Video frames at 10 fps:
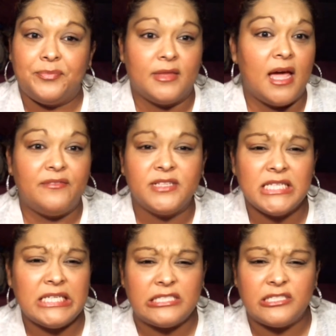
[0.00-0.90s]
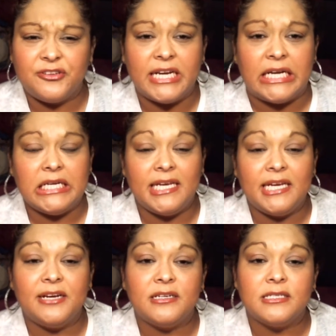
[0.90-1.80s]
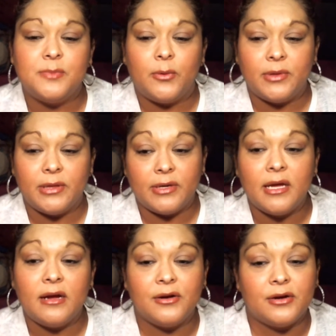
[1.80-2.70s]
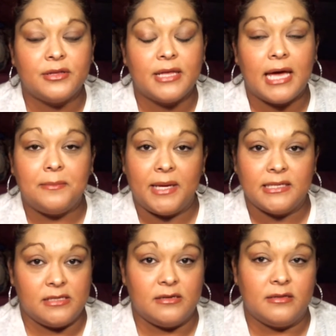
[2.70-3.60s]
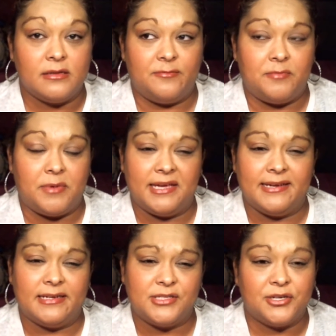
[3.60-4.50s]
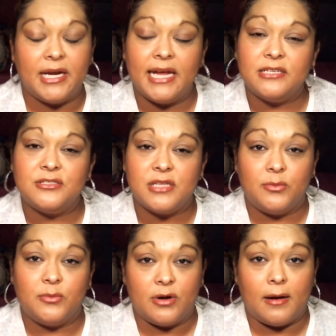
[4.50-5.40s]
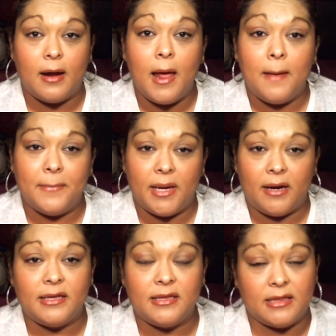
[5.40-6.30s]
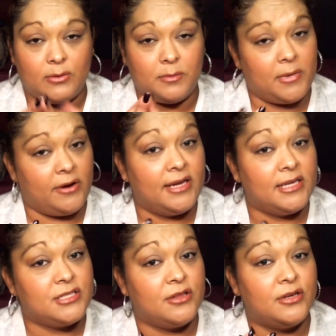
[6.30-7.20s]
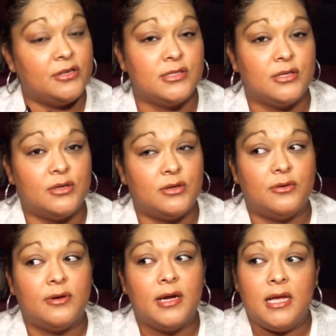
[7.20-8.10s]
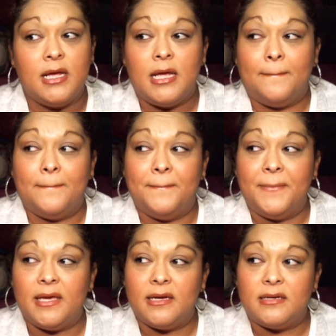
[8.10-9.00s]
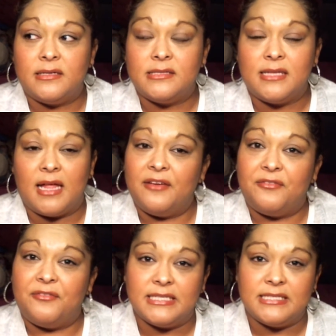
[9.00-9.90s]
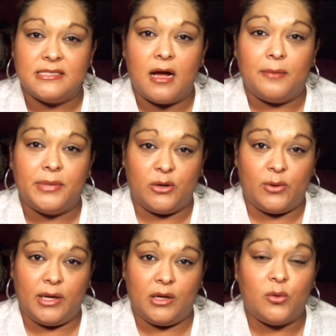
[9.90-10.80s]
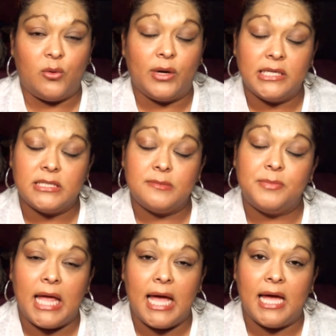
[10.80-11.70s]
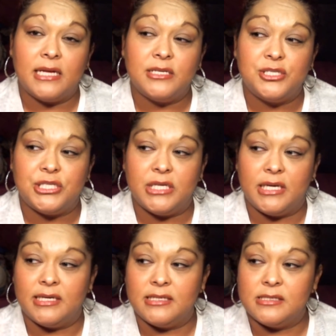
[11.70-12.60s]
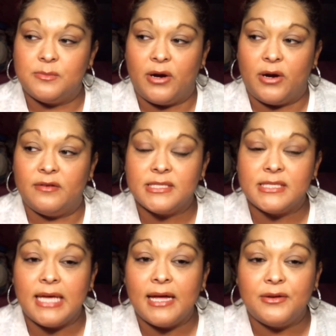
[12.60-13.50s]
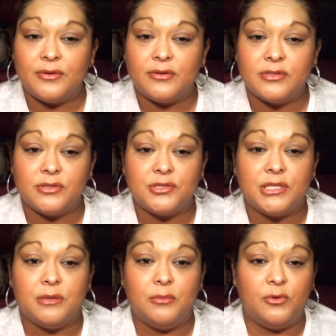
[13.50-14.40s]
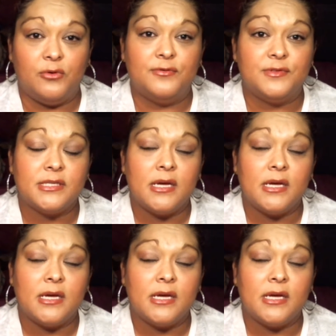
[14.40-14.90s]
they haven't seen each other in years, but when they were younger, they had made a deal that if by a certain age they were not married, that they would marry each other. So Mia's life has not been going according to plan. She is part of a scandal, so she moves